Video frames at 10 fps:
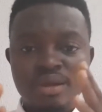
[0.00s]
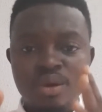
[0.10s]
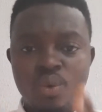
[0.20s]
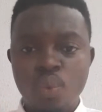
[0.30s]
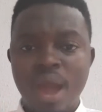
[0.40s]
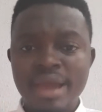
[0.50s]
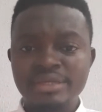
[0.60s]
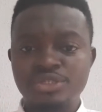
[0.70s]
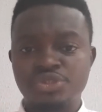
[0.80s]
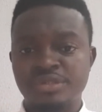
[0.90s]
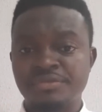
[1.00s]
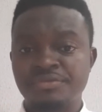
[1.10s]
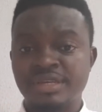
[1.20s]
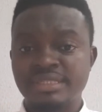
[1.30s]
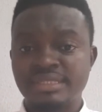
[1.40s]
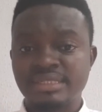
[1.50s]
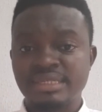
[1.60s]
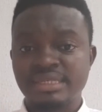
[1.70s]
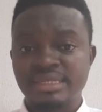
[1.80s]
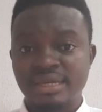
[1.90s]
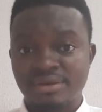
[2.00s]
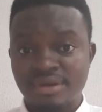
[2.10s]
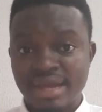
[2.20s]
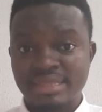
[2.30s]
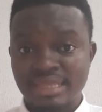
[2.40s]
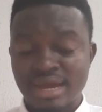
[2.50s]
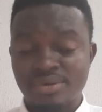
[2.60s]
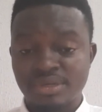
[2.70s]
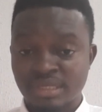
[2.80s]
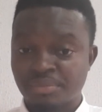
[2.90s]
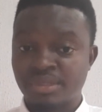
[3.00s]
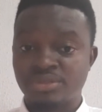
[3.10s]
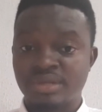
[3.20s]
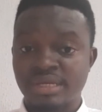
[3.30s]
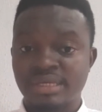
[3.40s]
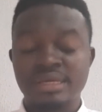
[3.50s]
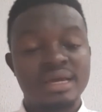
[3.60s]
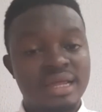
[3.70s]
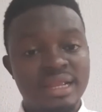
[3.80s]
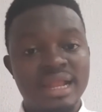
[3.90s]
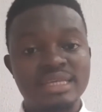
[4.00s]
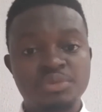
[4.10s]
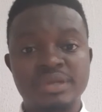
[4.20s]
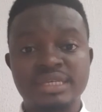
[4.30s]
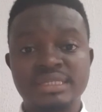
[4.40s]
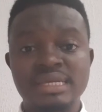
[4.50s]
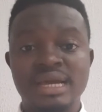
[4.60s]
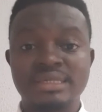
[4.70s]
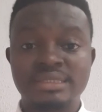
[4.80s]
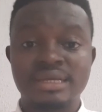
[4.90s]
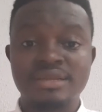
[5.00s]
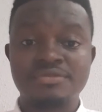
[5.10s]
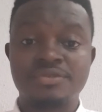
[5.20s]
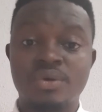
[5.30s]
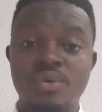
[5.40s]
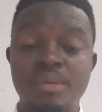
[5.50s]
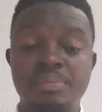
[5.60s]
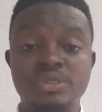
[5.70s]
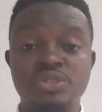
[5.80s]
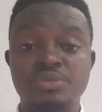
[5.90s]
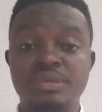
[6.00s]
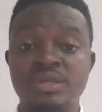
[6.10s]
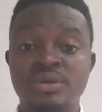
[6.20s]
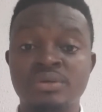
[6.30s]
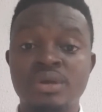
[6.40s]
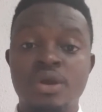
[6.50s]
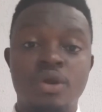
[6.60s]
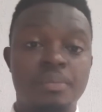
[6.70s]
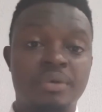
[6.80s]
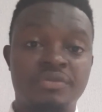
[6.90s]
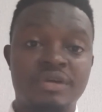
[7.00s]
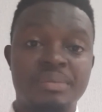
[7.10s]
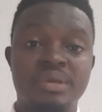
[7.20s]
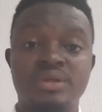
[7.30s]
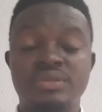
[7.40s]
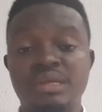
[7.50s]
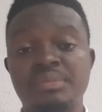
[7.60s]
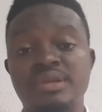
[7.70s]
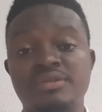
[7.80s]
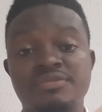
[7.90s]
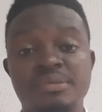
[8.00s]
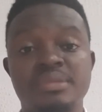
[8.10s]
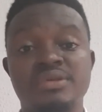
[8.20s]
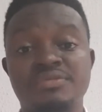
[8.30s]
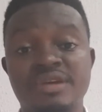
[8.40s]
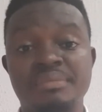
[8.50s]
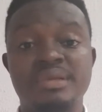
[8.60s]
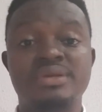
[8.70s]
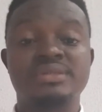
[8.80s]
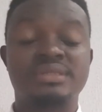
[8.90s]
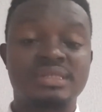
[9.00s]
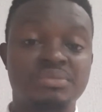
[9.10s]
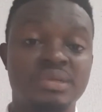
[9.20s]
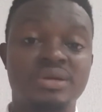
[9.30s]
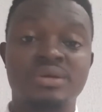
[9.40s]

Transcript: Why you should invest right now in Ibeju-Lekki. Lands presently are selling for 1.2 million, 1.5 million, 3 million, 4 million, 5 million, 6 million,